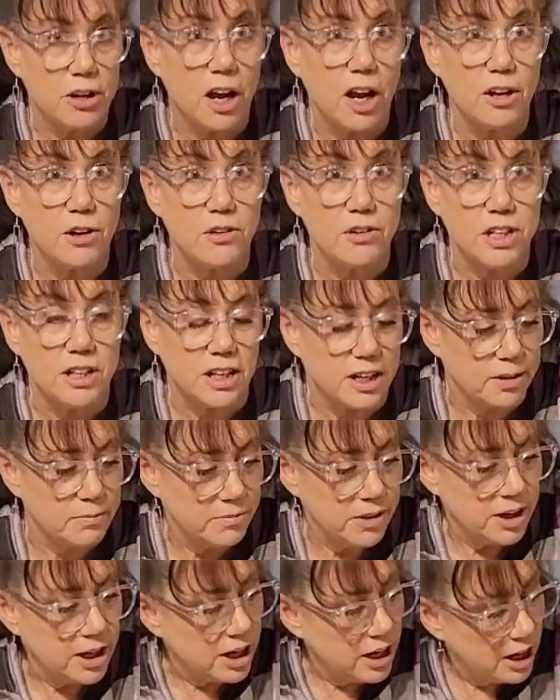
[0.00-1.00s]
not using them,
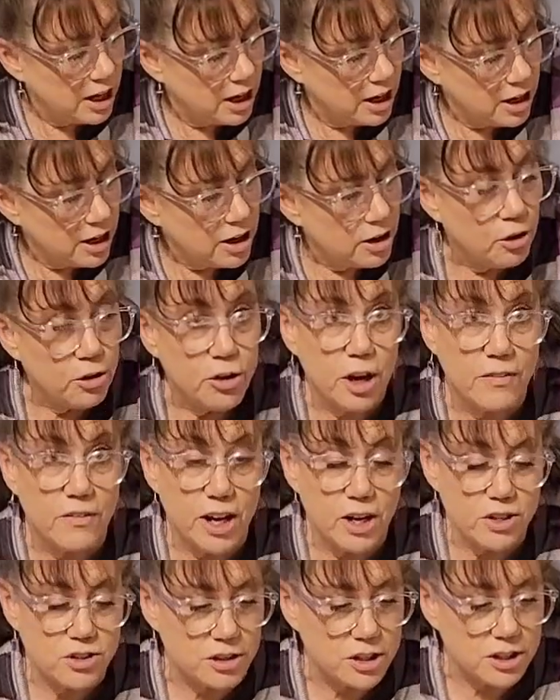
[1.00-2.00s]
or you have
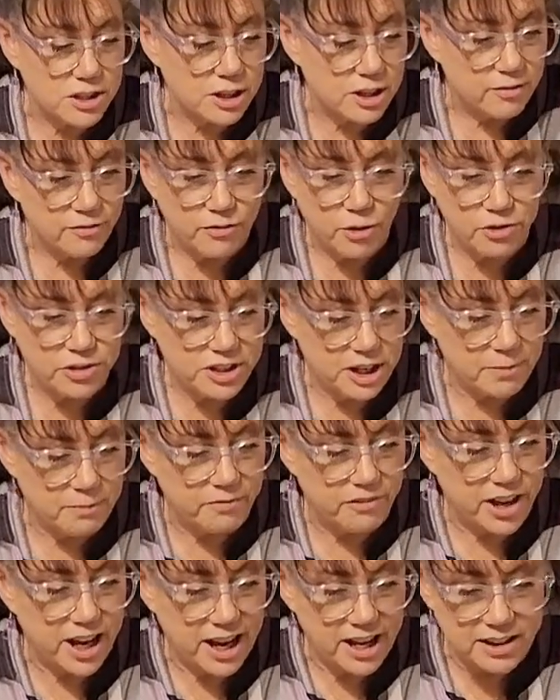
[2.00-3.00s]
extras, folds up
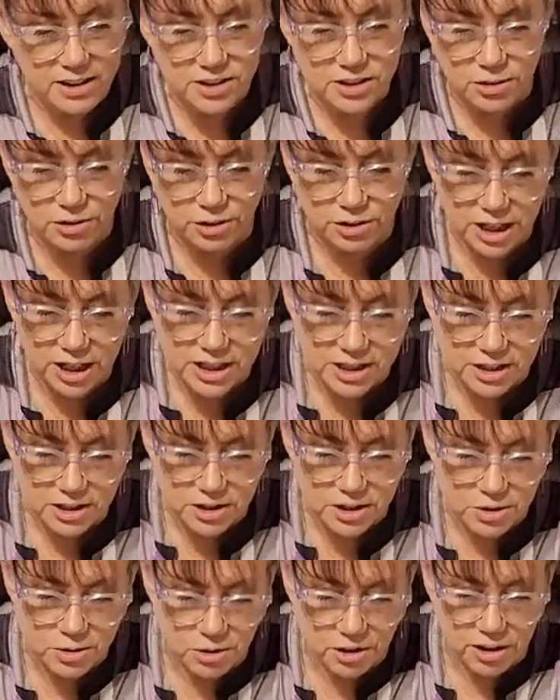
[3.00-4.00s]
flat, so they're easy to
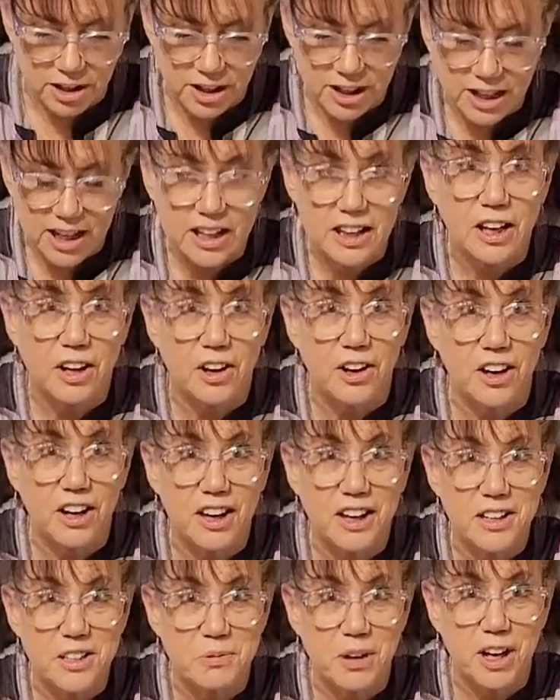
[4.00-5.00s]
store in there
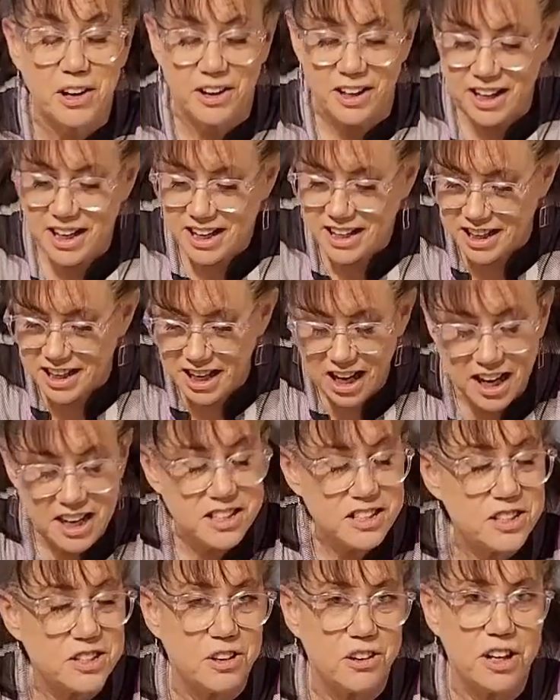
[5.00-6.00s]
as well.
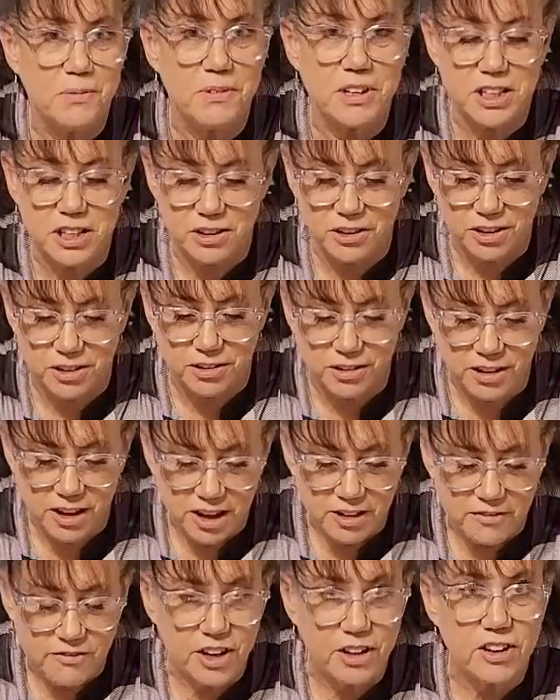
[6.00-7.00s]
Nice sturdy material,
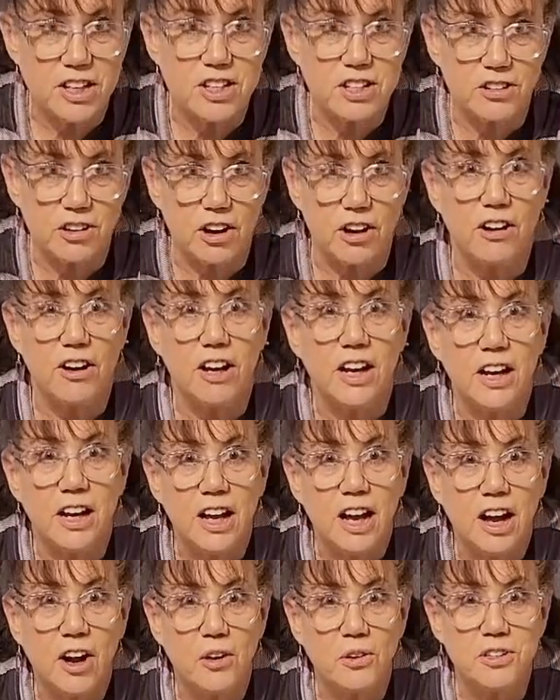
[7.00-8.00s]
very strong,
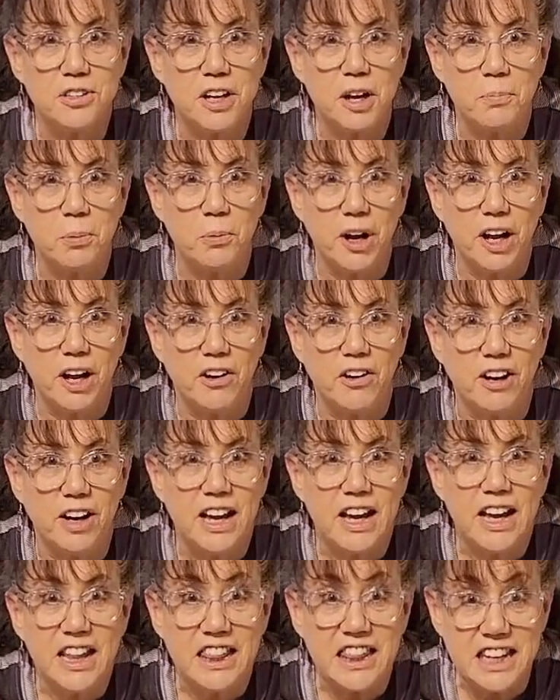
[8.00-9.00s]
holds up well.
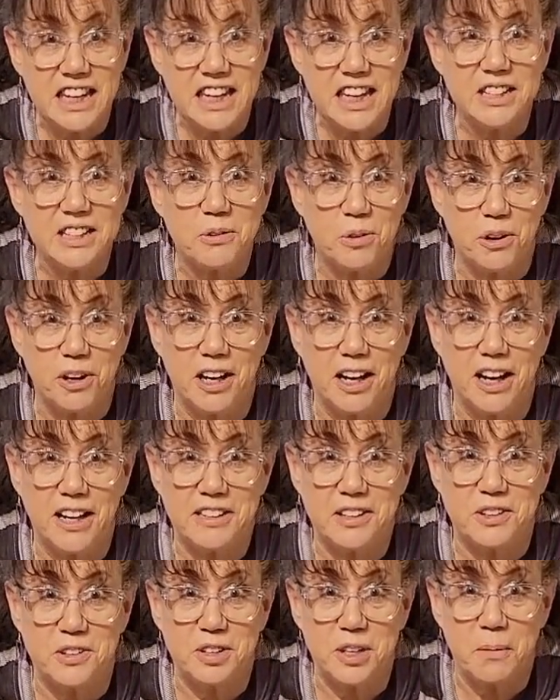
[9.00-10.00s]
These
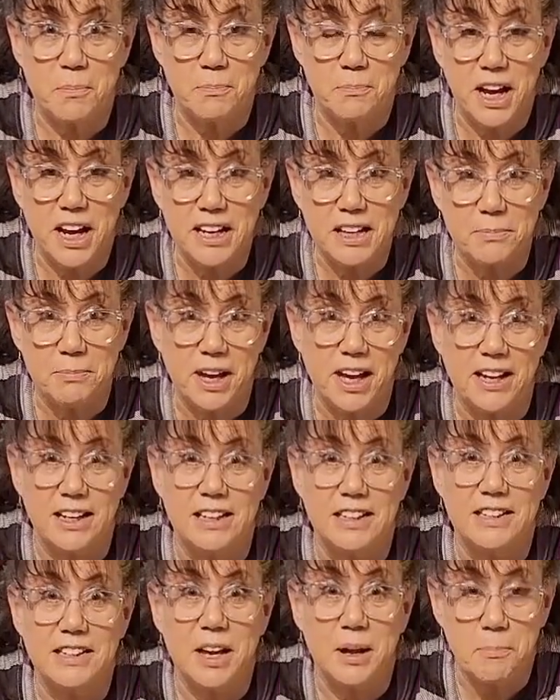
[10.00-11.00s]
organizers make the
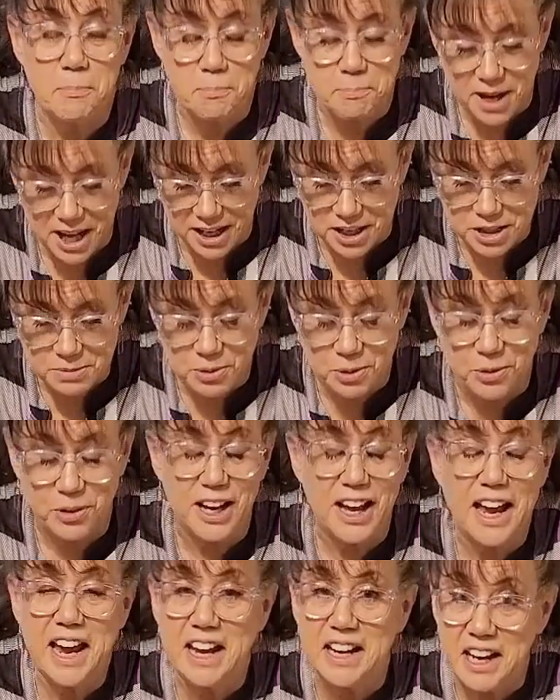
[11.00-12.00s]
madness manageable,
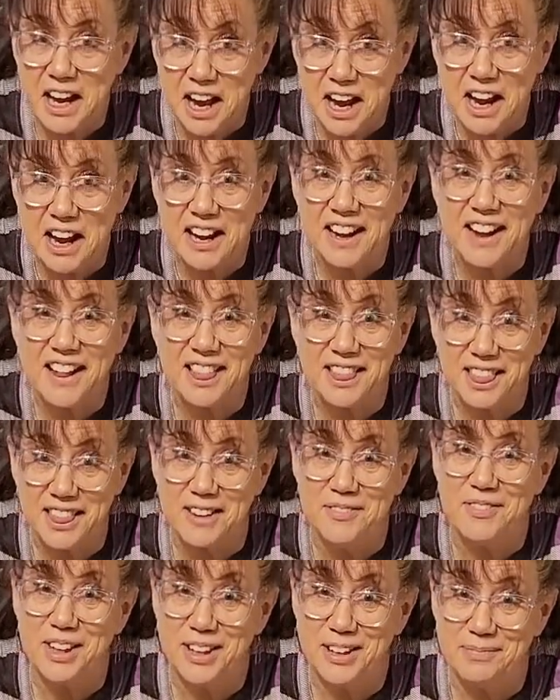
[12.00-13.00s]
and I
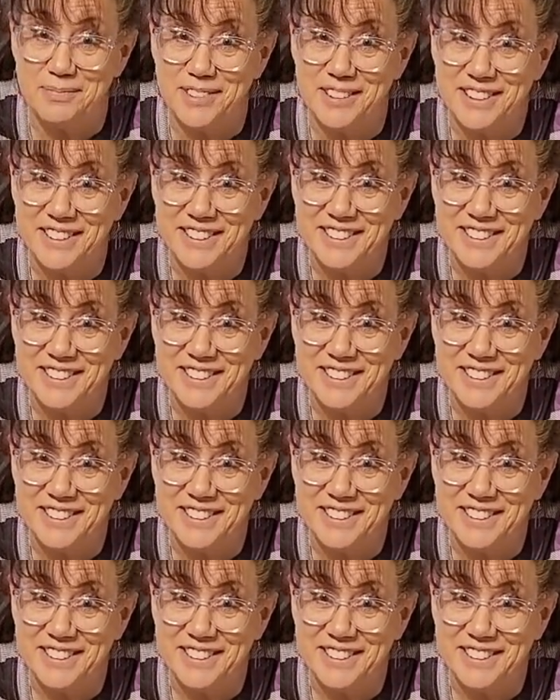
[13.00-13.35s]
love them.